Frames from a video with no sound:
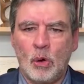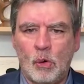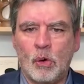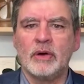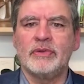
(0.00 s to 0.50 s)

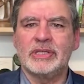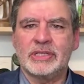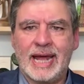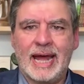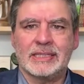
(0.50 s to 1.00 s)
or the
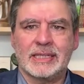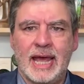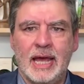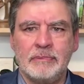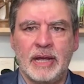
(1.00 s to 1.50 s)

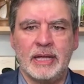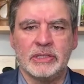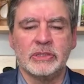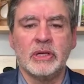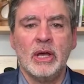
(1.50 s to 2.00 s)
StatsCan
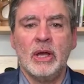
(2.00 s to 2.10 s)
pages,